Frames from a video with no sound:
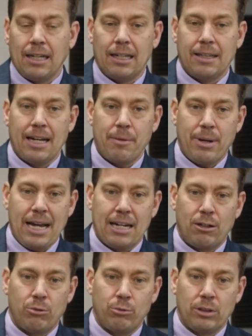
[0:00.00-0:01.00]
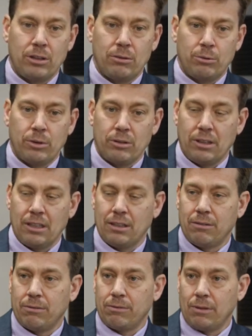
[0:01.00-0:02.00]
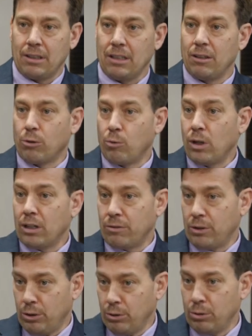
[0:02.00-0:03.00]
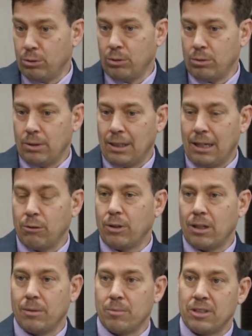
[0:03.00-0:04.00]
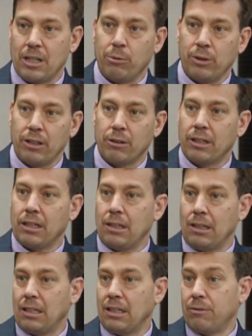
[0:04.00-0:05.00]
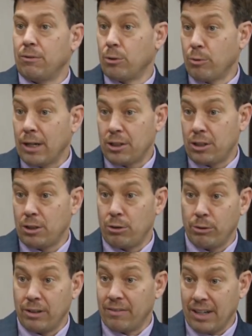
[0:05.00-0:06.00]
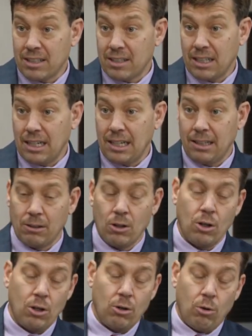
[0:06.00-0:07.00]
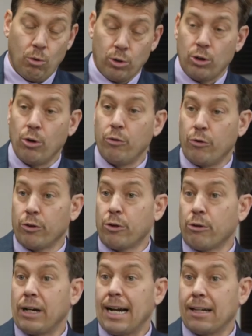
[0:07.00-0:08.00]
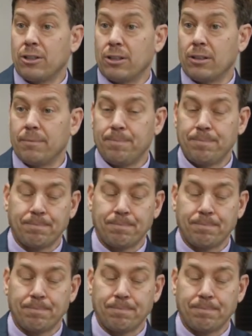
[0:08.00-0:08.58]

And that panel will give either one of two outcomes. They will either give direction to investigate or no further action.